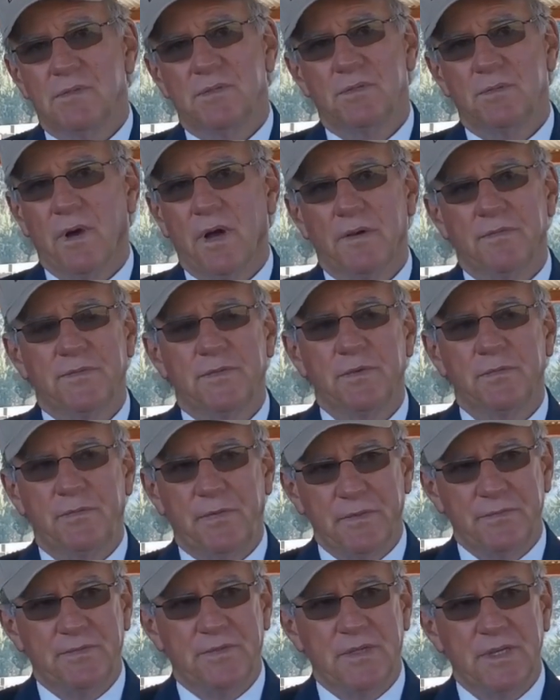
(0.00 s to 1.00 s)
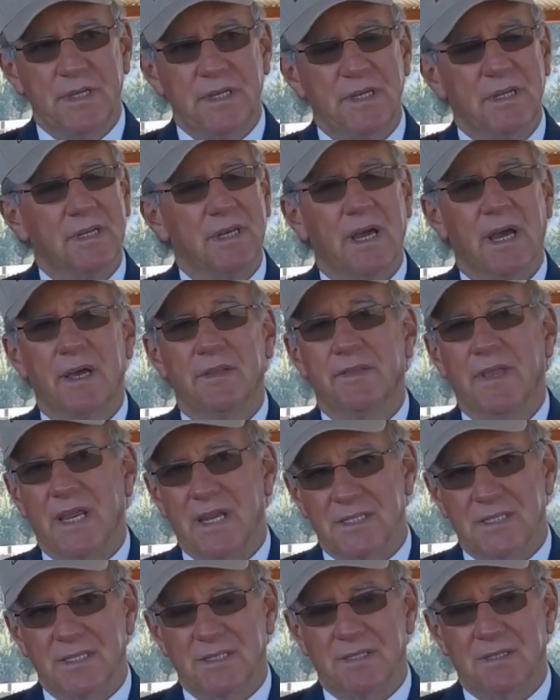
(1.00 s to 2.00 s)
12 to 15, and that
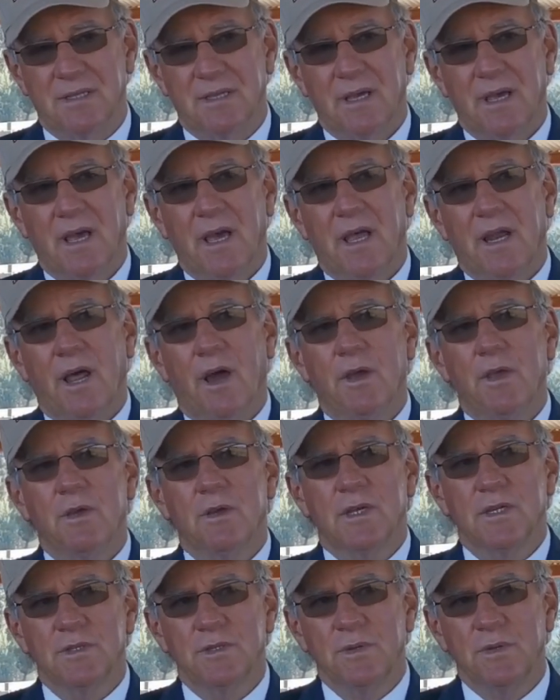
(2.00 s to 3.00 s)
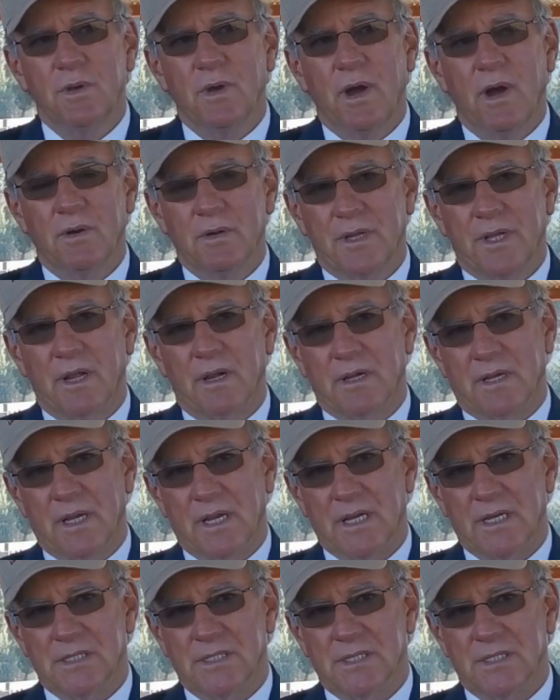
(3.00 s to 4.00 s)
is it. Now you can do your own
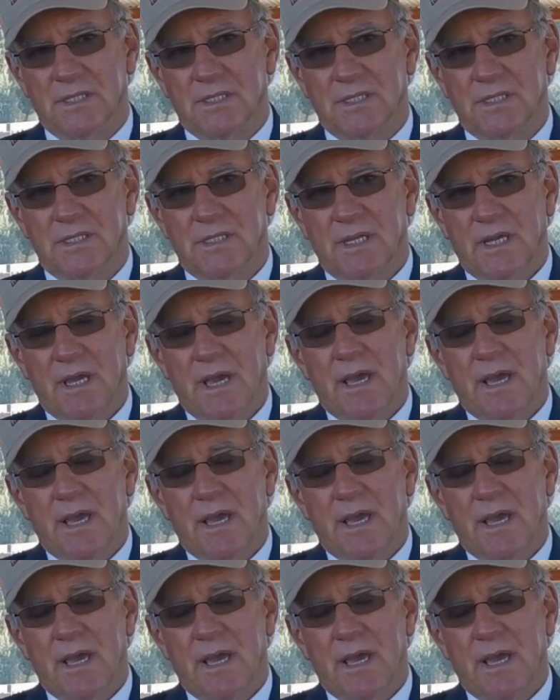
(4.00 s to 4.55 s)
calculations.